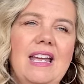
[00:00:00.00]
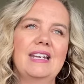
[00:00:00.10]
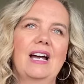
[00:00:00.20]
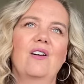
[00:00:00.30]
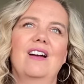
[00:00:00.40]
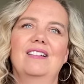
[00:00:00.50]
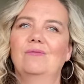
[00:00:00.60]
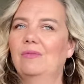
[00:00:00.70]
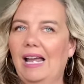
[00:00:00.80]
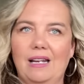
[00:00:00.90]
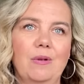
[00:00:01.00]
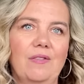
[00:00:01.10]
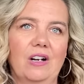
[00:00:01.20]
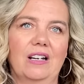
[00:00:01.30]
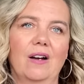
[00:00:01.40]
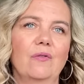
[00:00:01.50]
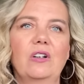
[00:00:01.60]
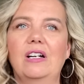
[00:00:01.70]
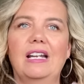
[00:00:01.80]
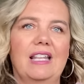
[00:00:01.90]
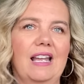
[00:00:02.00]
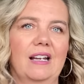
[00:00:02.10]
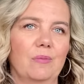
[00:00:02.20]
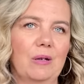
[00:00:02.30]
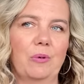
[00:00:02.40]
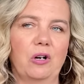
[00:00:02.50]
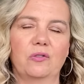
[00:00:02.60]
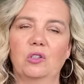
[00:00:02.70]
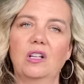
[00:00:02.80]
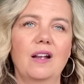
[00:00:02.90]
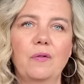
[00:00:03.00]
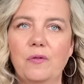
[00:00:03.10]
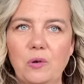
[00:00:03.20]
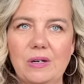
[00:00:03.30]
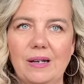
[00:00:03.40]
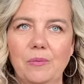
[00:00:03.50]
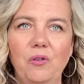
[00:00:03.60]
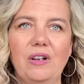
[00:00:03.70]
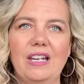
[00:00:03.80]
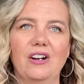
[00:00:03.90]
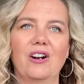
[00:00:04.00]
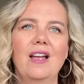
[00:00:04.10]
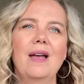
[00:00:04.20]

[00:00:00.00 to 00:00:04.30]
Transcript: Now, that can be very comforting and that could be a part of your life if you end up moving here,